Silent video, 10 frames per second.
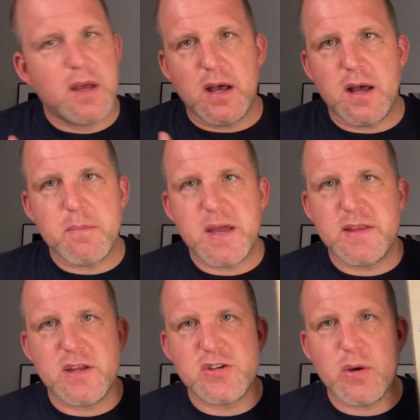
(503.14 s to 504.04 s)
and
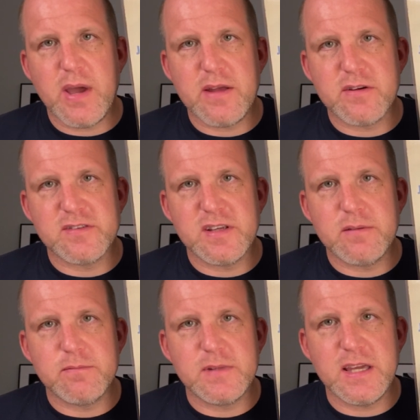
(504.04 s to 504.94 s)
then Joe
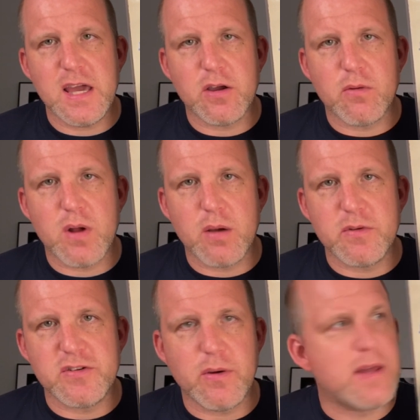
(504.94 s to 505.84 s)
Henderson. Can't go wrong
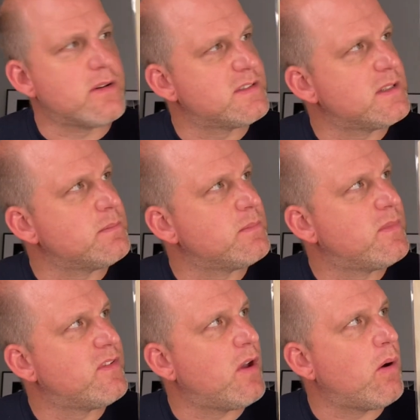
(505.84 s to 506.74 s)
with Joe Henderson.
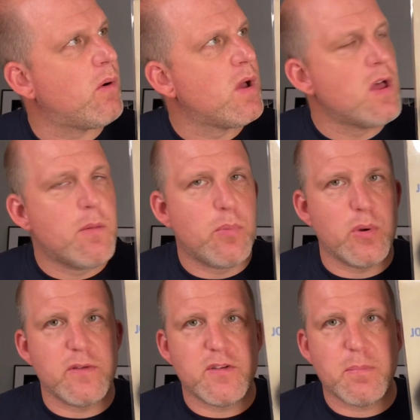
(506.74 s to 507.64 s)
So,
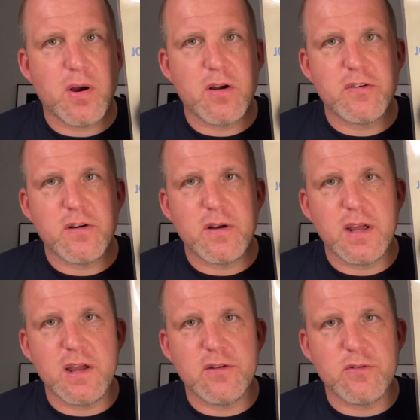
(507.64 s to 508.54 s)
Point of Departure,
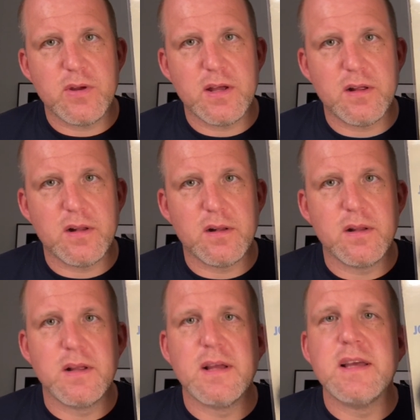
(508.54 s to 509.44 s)
Andrew Hill.
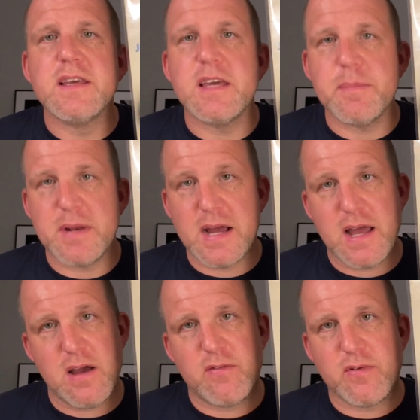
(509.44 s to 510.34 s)
Keep an eye
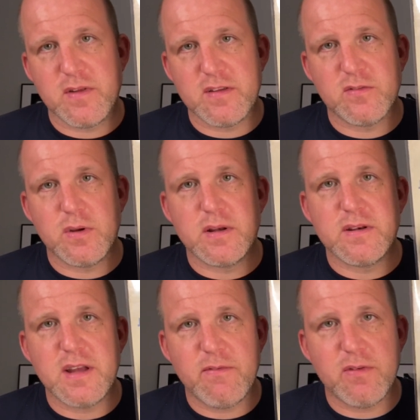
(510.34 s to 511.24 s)
out for this one.
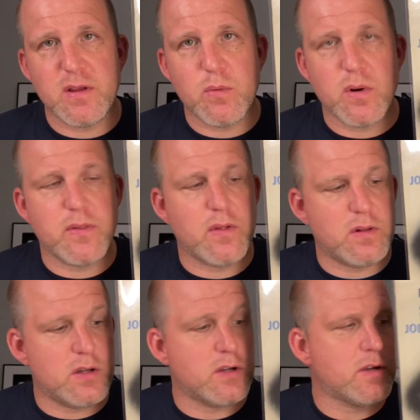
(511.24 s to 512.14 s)
Definitely worth a
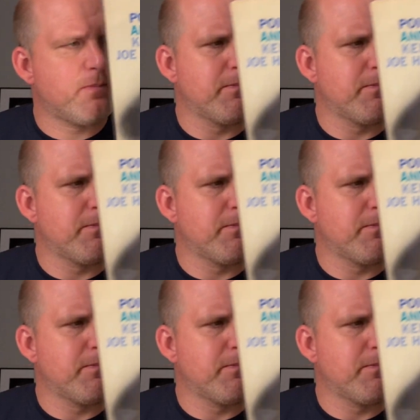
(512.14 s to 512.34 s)
look.